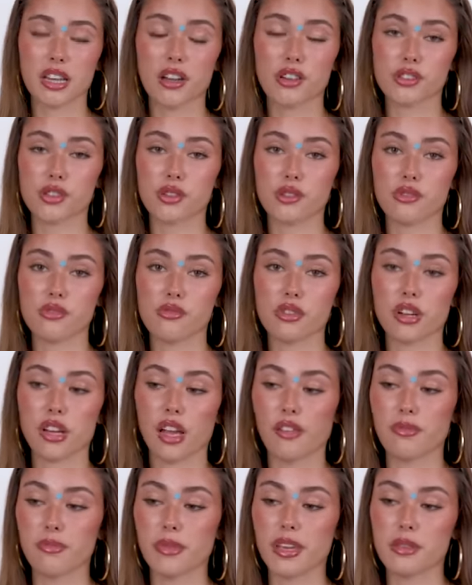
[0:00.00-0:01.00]
I also
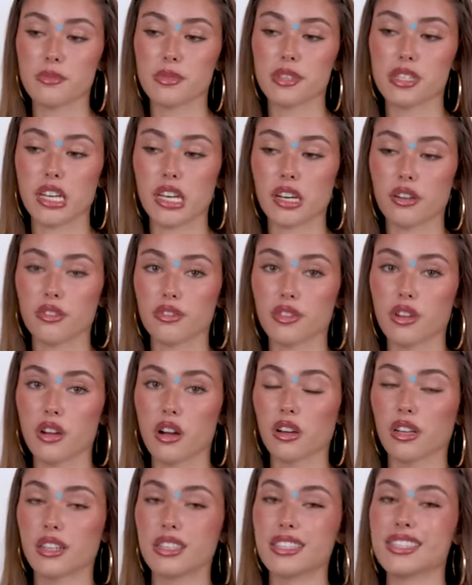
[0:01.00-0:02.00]
have made the mistake of
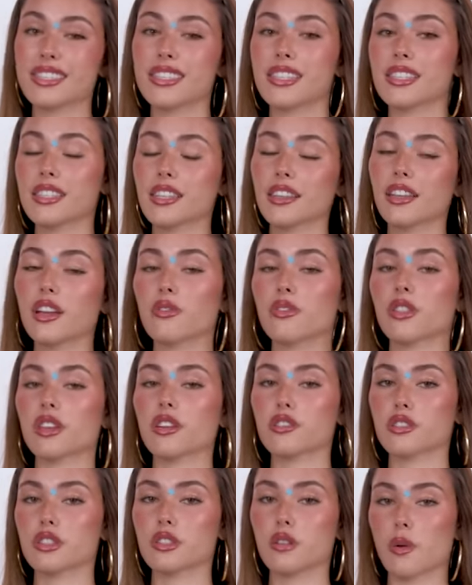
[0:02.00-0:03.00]
consistently over the
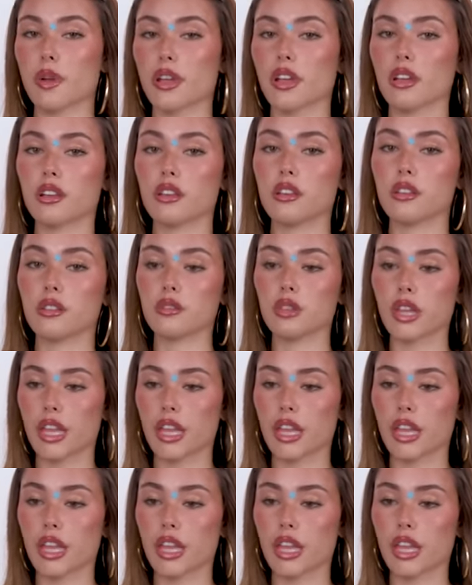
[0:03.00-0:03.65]
years throwing